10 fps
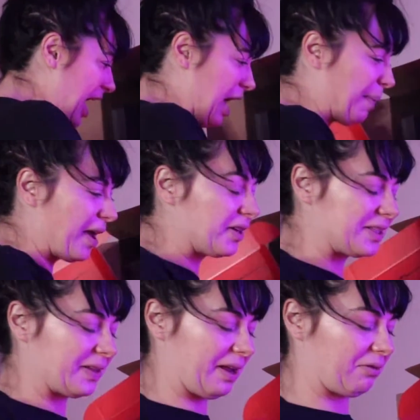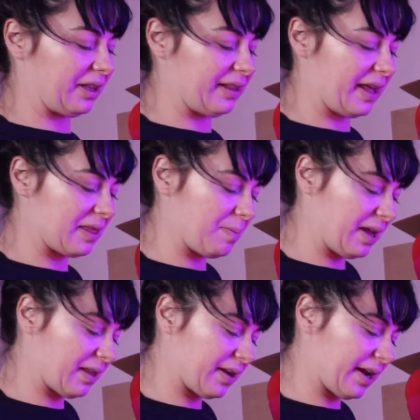I also really like the
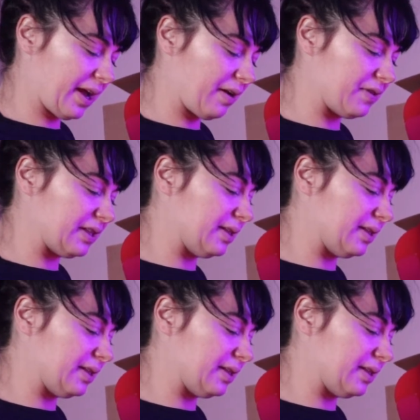pink that I have.